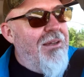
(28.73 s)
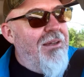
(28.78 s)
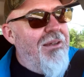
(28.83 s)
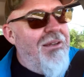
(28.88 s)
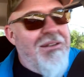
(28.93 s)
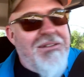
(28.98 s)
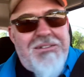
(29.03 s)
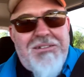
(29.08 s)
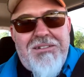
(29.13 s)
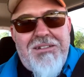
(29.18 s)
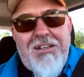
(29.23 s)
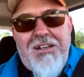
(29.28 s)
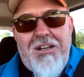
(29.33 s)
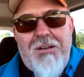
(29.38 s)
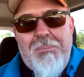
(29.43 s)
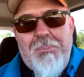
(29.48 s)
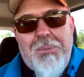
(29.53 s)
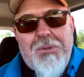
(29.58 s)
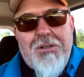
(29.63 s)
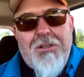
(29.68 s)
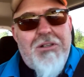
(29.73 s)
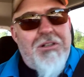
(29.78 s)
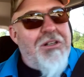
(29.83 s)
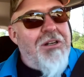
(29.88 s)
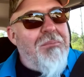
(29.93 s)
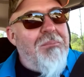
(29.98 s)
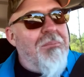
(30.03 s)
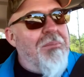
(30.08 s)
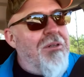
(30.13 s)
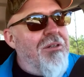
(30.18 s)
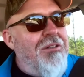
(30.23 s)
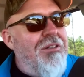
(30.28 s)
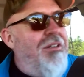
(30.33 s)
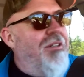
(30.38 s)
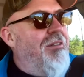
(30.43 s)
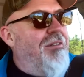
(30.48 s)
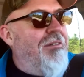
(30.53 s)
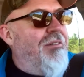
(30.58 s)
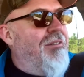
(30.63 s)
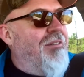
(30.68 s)
It's the Upper
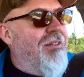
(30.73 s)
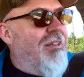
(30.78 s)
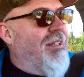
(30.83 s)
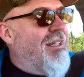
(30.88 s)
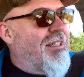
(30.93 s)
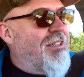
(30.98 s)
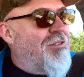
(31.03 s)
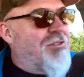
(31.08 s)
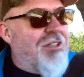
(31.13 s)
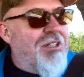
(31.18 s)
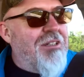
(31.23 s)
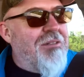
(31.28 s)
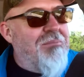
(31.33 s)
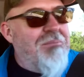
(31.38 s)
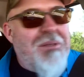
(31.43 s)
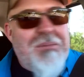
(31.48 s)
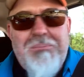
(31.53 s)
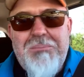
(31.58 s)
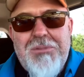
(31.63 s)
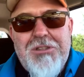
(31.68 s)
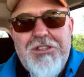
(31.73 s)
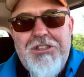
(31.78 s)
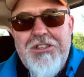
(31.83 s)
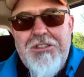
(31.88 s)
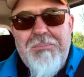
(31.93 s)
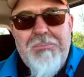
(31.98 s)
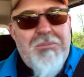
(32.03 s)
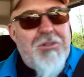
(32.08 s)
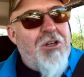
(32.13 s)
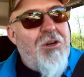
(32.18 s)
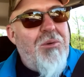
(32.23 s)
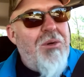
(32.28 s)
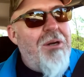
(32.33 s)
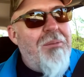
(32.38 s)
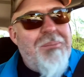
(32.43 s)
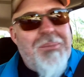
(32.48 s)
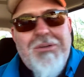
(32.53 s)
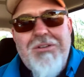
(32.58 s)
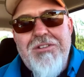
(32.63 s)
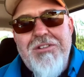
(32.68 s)
Cumberland Electric Membership
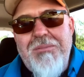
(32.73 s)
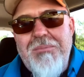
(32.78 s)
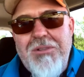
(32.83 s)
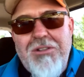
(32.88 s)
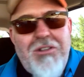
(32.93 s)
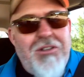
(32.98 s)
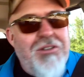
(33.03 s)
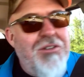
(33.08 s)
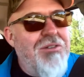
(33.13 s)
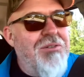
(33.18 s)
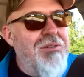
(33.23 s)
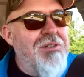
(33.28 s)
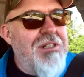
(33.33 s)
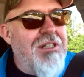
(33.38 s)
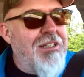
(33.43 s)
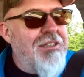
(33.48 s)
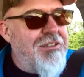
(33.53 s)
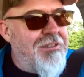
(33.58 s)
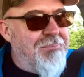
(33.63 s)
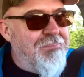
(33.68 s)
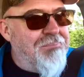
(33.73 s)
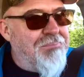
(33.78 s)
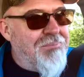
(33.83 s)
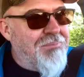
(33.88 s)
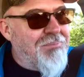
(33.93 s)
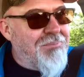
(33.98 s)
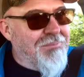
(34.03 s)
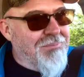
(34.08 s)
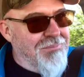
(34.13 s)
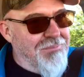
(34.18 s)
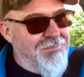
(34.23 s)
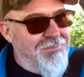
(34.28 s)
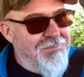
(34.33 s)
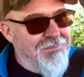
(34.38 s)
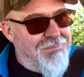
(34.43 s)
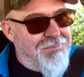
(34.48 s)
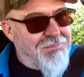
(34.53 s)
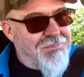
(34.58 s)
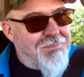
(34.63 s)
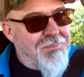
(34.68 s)
Co-op or something along those lines.
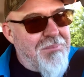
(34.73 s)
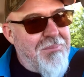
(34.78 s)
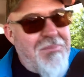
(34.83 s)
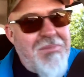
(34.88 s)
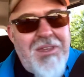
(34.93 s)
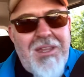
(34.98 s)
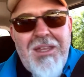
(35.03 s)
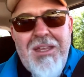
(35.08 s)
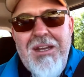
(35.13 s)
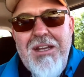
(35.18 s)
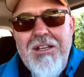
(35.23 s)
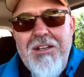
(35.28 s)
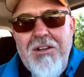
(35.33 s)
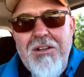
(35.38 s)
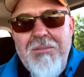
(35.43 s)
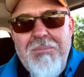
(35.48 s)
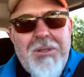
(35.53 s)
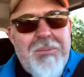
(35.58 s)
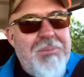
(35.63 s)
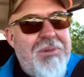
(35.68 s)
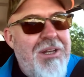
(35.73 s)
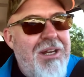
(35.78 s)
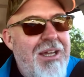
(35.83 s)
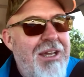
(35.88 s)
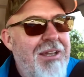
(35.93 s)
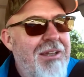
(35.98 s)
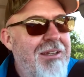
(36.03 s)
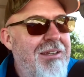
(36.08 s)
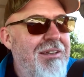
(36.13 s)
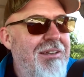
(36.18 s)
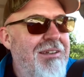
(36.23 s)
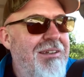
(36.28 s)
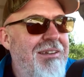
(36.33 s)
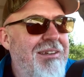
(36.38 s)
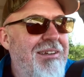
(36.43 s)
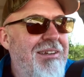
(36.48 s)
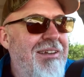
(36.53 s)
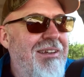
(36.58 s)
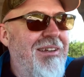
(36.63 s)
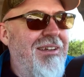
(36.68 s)
And I called him up today
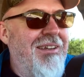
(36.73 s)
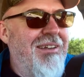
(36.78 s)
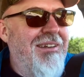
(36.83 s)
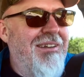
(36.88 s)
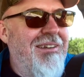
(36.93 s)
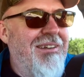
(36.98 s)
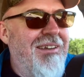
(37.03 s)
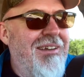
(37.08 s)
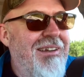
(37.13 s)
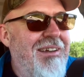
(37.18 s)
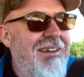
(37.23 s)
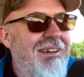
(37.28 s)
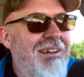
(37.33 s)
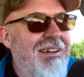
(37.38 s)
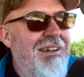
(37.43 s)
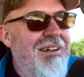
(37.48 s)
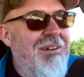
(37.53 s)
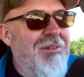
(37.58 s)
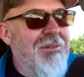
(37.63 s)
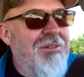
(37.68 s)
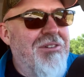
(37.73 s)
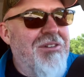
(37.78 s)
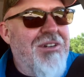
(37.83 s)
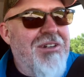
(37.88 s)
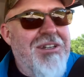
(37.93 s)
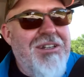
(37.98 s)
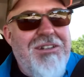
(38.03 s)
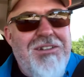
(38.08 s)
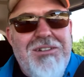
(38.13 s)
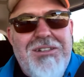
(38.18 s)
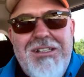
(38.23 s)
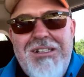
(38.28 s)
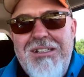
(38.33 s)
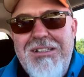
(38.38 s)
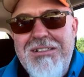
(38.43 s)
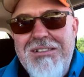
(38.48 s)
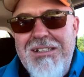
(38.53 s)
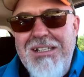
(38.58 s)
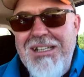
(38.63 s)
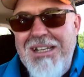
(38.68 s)
and I was talking to a
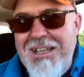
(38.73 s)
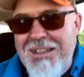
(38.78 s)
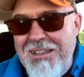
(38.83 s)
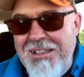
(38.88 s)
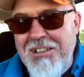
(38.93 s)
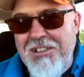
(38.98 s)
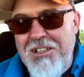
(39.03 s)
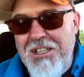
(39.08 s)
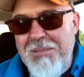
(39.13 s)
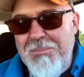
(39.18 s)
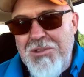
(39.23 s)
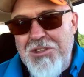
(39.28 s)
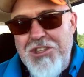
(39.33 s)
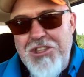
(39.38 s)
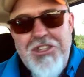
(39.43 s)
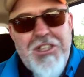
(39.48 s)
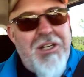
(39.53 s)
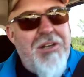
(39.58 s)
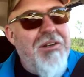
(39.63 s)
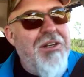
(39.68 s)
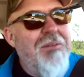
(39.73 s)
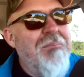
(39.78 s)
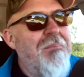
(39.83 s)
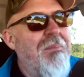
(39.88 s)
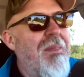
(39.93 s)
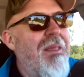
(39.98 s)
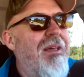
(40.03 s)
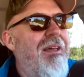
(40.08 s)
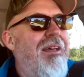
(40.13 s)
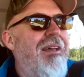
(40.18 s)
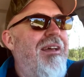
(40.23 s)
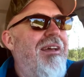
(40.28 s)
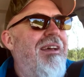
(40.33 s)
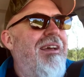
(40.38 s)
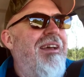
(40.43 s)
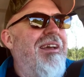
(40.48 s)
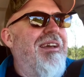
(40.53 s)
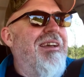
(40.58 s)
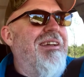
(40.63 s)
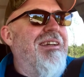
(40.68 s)
nice lady. I think her name was Sherry.
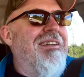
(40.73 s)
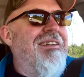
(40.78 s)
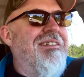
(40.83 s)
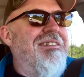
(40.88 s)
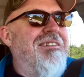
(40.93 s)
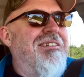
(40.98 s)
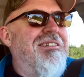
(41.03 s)
And